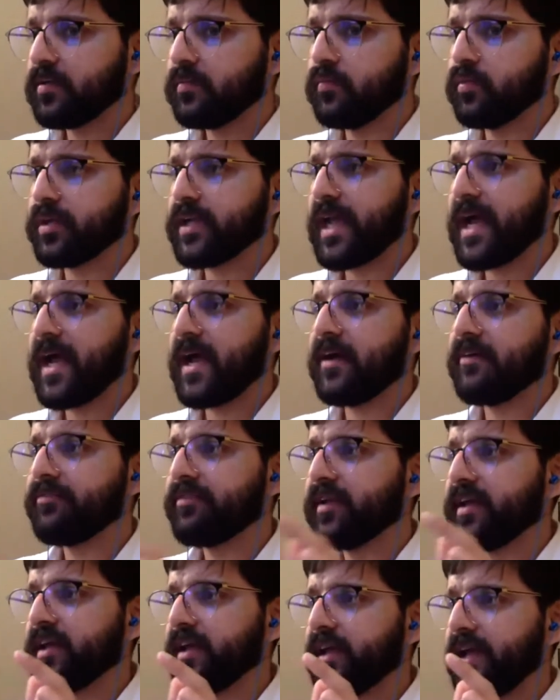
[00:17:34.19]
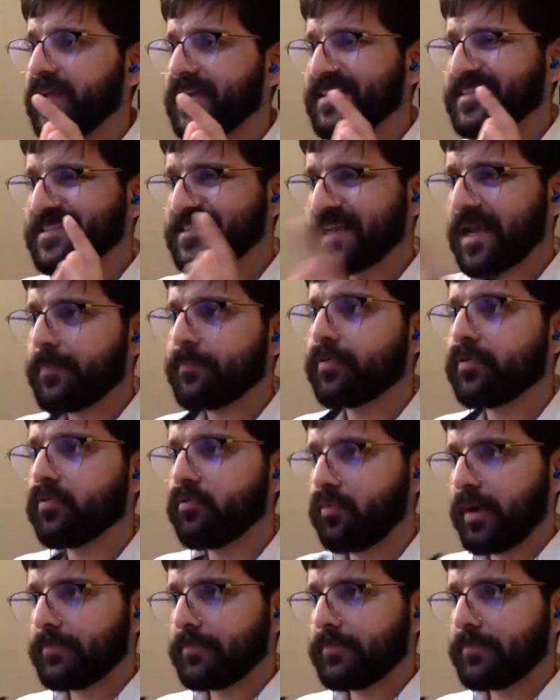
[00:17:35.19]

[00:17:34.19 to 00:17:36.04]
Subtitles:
would have a separate